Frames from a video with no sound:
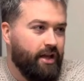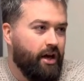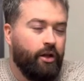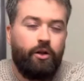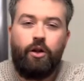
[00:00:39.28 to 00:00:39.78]
a
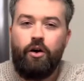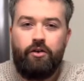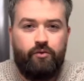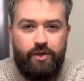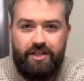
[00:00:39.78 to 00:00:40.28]
lot of
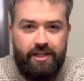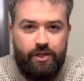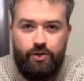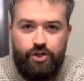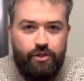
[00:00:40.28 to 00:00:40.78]
whiskey
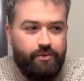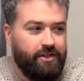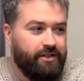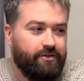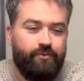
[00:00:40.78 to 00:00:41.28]

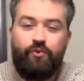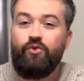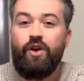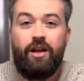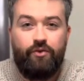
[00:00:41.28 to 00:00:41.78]
YouTubers'
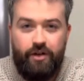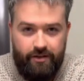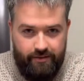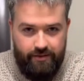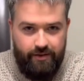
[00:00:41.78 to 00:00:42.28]
favourite
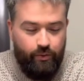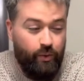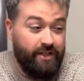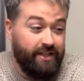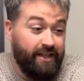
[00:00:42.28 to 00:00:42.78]

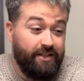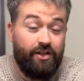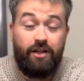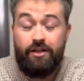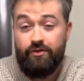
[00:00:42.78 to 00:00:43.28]
whiskey,
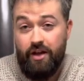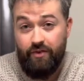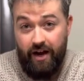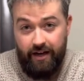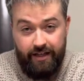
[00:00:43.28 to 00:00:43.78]
certainly favourite
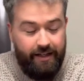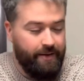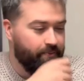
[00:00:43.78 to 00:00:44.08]
islay.